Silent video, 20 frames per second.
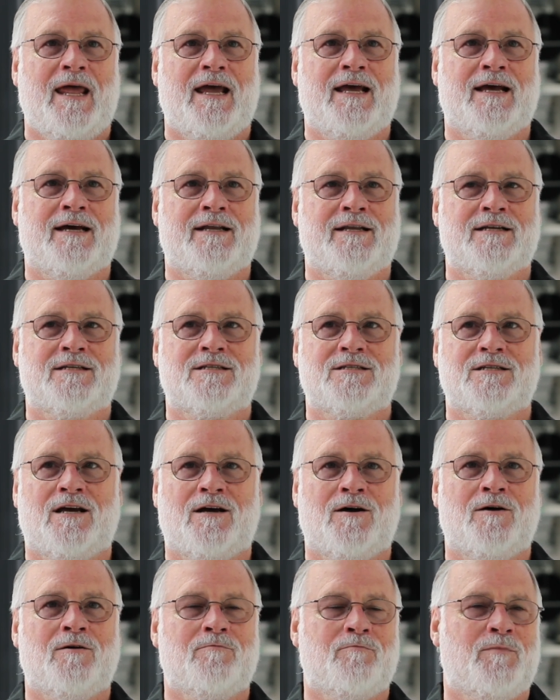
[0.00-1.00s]
And it's
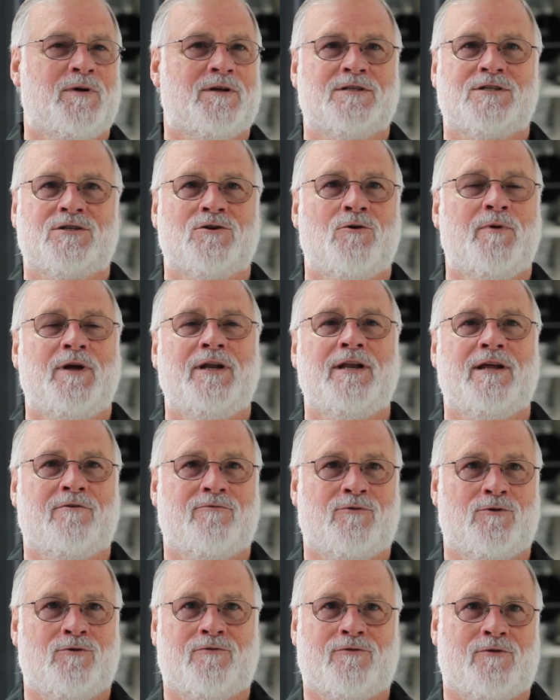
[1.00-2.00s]
been so
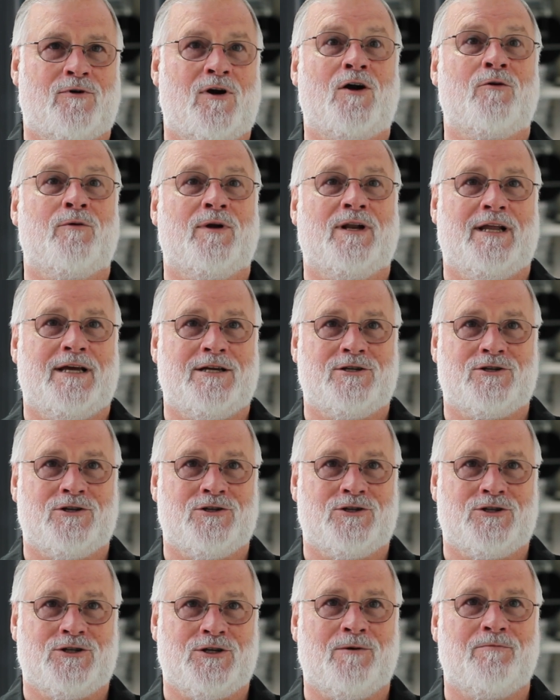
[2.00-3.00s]
meaningful for our
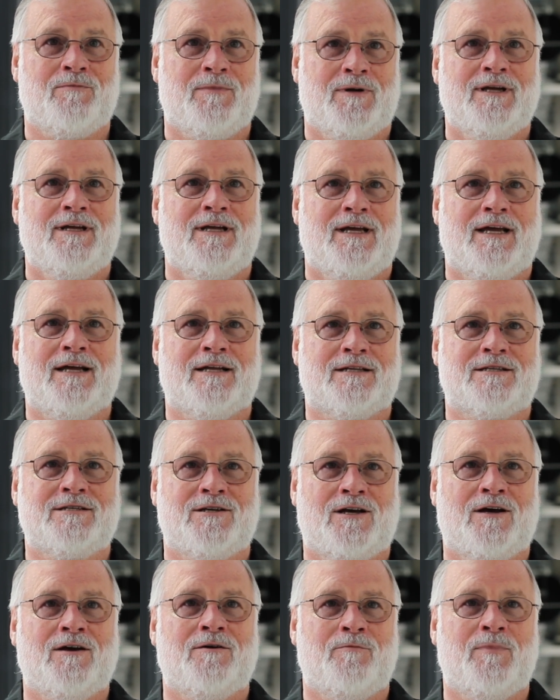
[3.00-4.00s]
relationship. It's
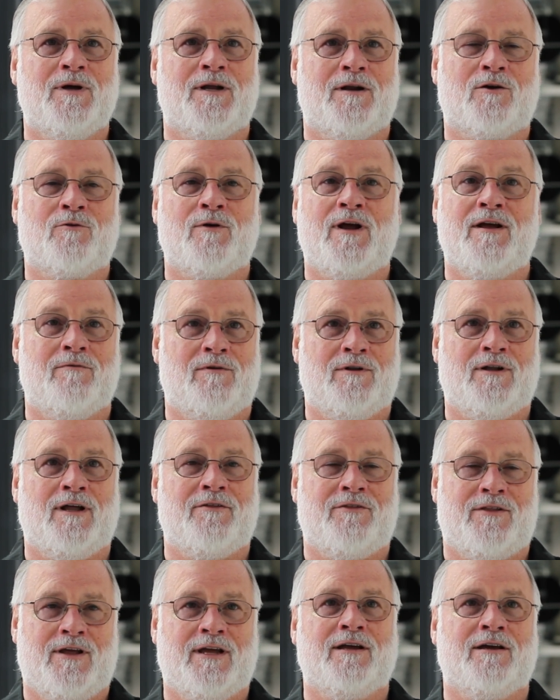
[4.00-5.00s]
been a great
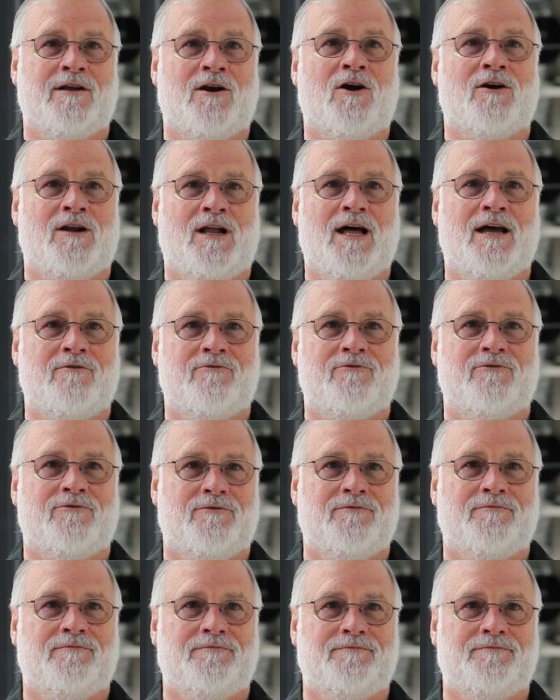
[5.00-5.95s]
thing in our life.